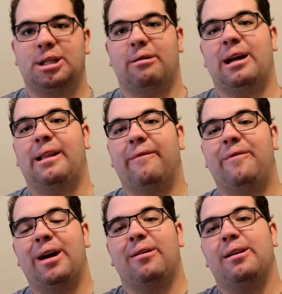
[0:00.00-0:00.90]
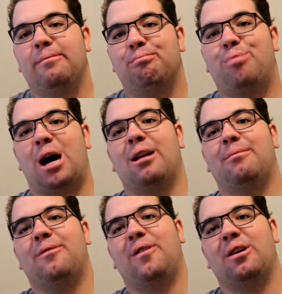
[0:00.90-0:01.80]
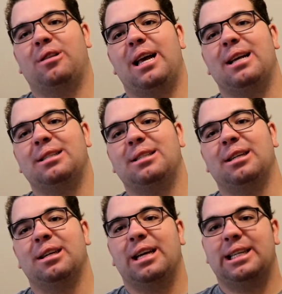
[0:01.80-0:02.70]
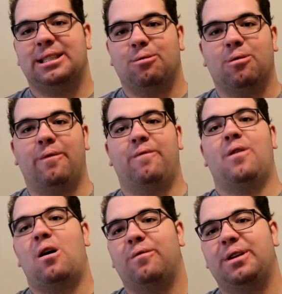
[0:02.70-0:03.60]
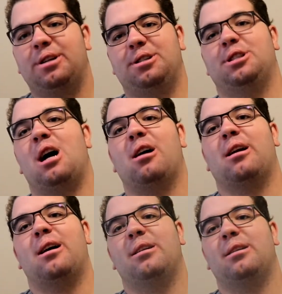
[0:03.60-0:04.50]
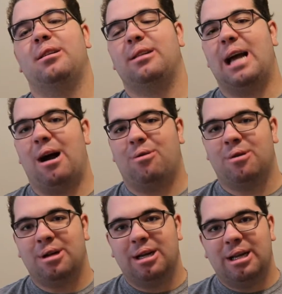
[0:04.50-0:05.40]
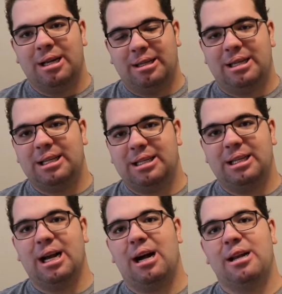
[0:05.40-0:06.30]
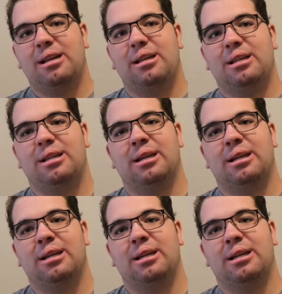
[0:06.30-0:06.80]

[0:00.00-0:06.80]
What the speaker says: at the very bottom of our list is the Revolving Shotgun. Now, this gun